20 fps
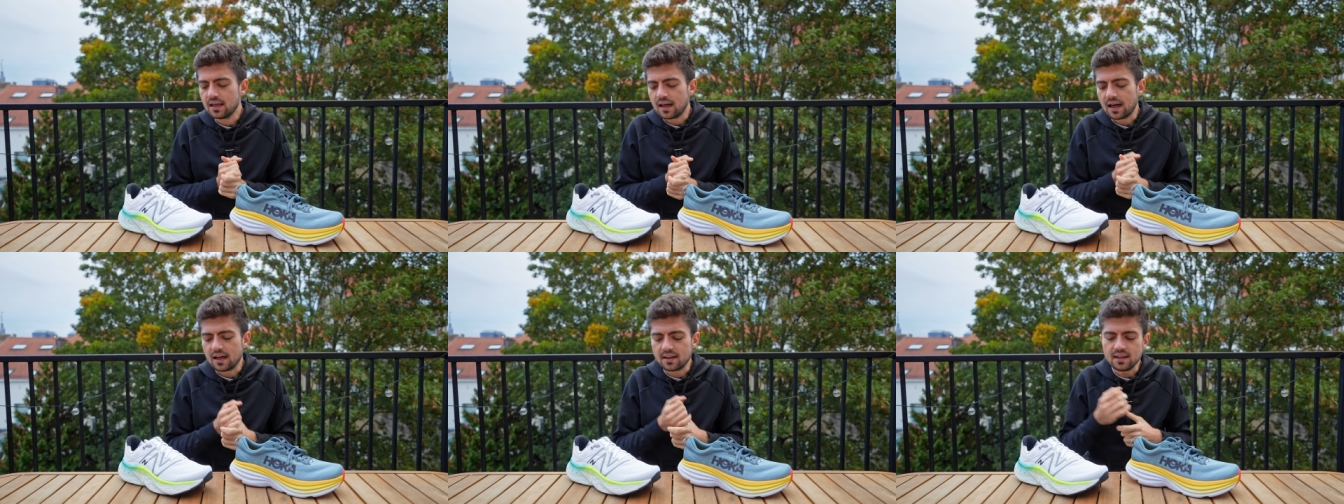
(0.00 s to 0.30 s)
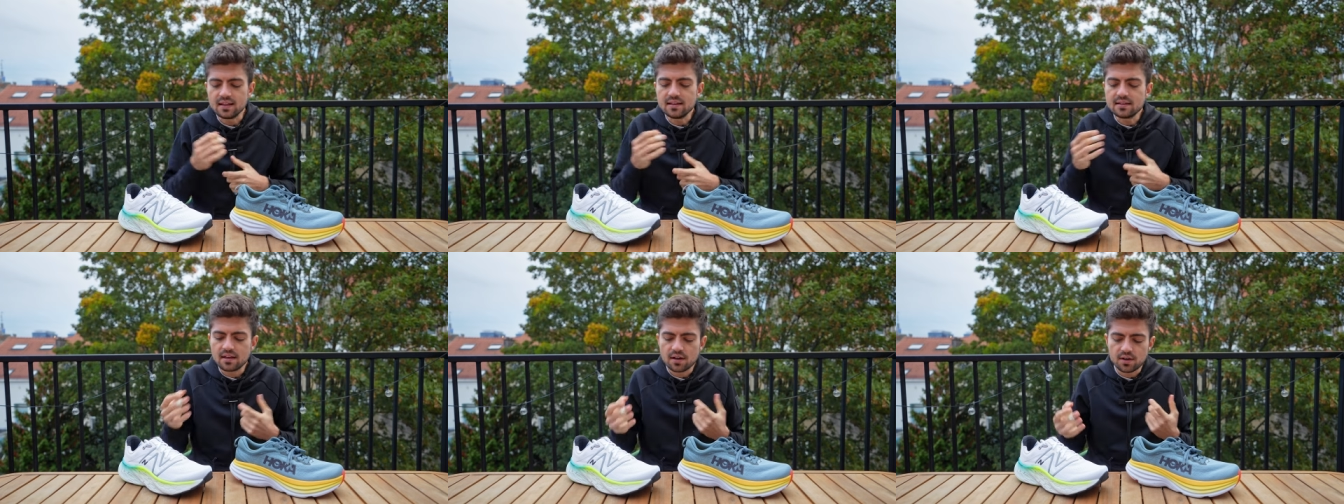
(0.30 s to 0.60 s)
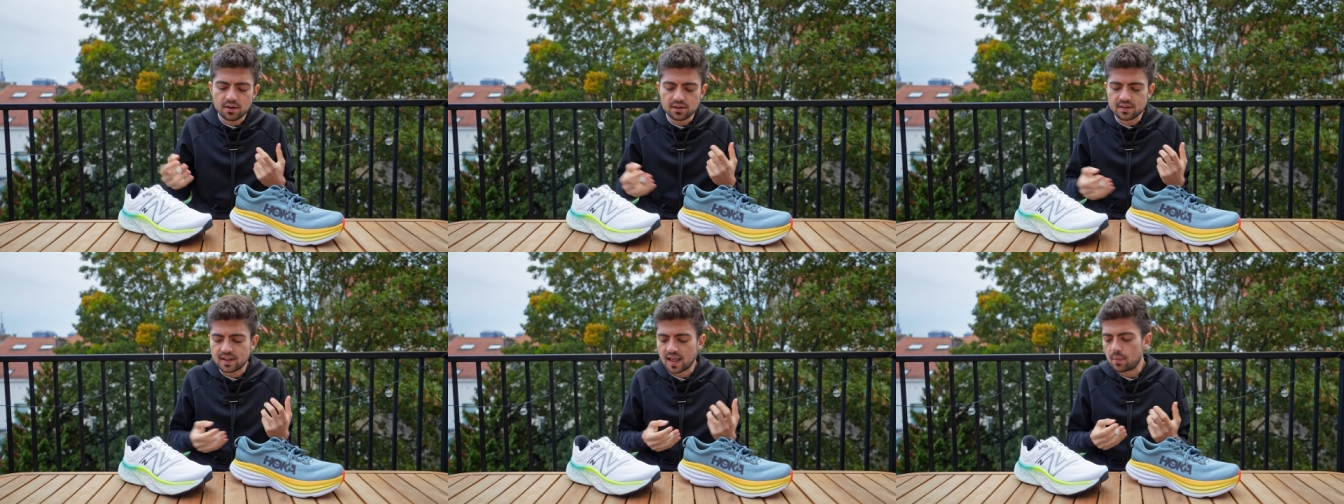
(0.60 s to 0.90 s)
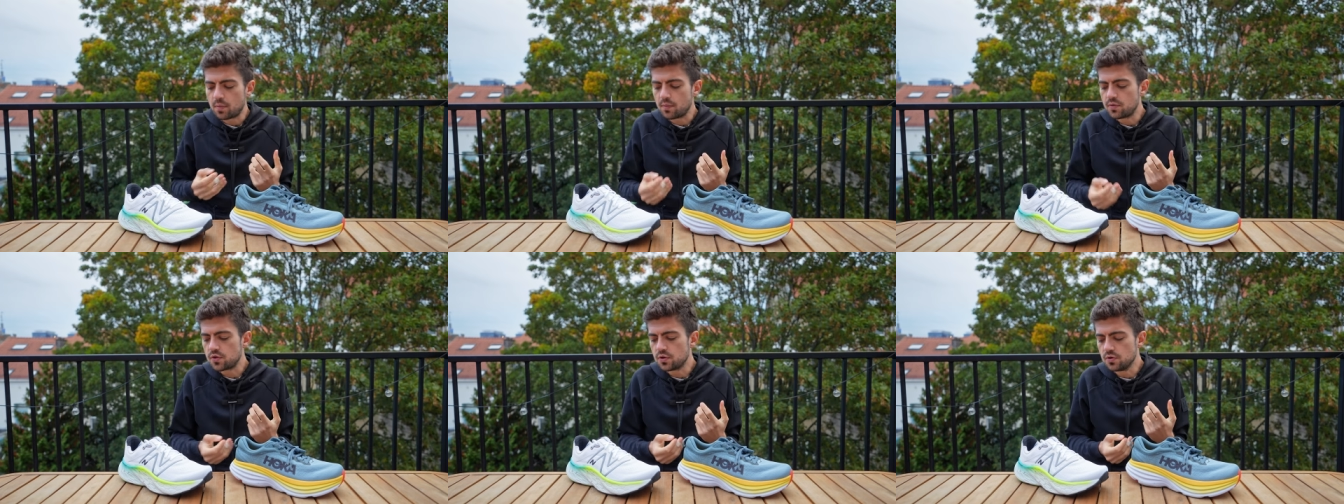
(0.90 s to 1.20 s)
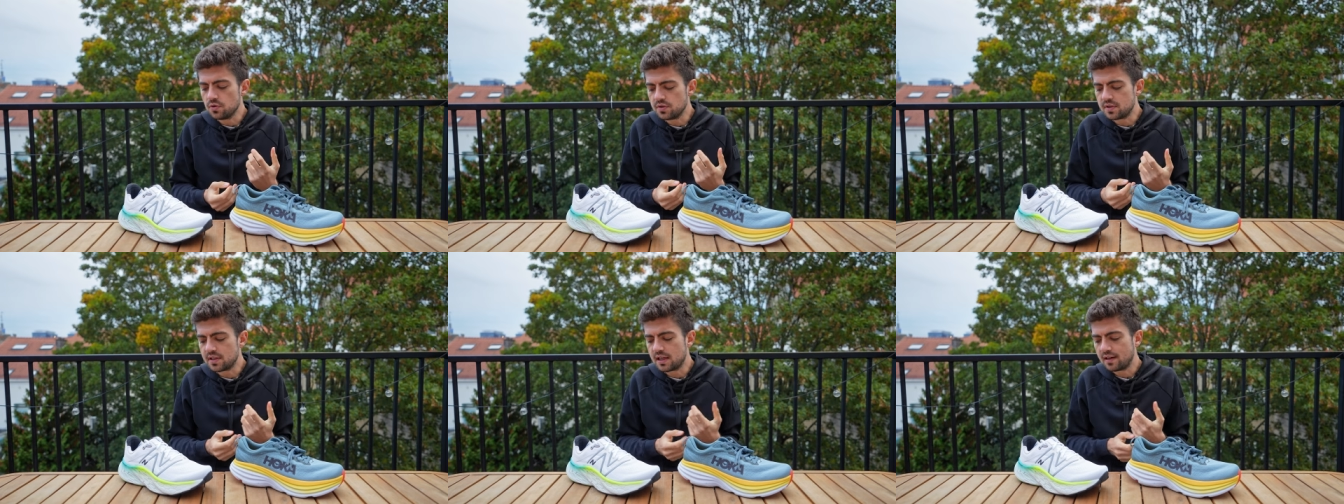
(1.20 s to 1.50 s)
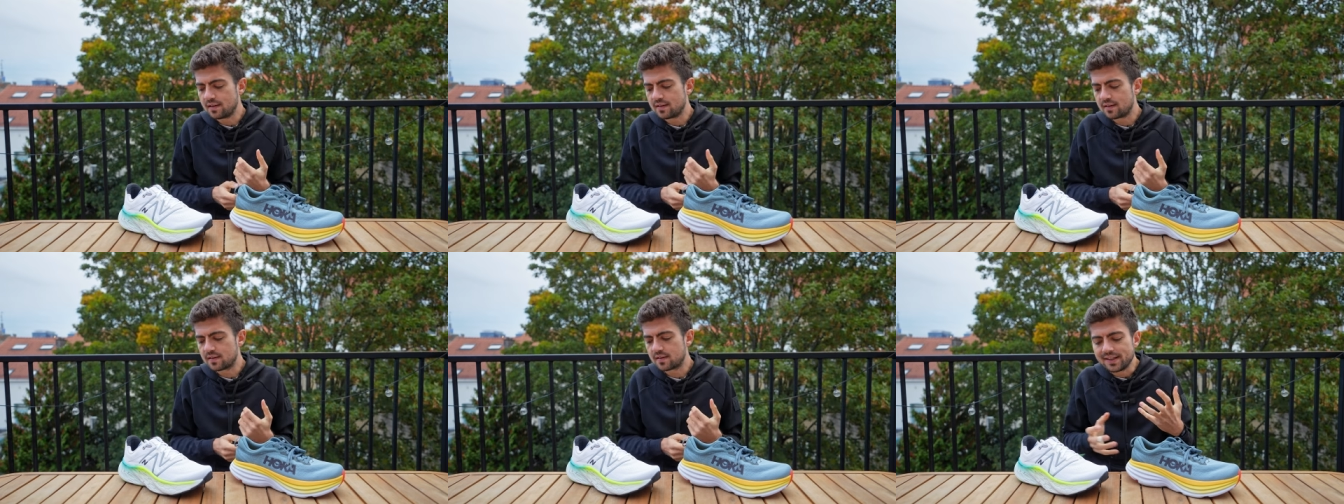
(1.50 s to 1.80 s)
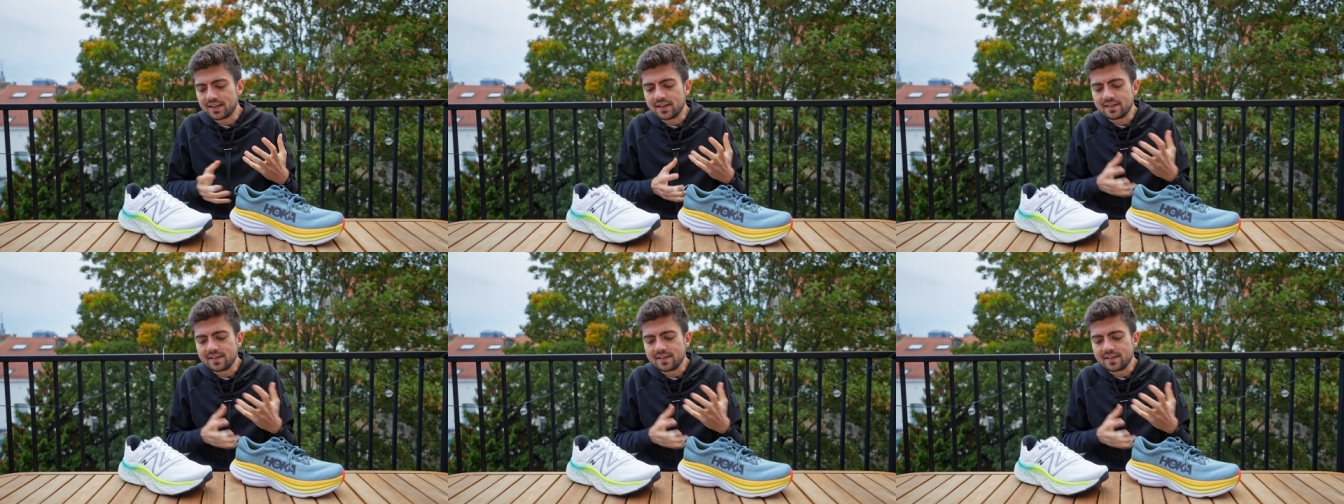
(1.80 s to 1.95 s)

I think they're the type of shoes that can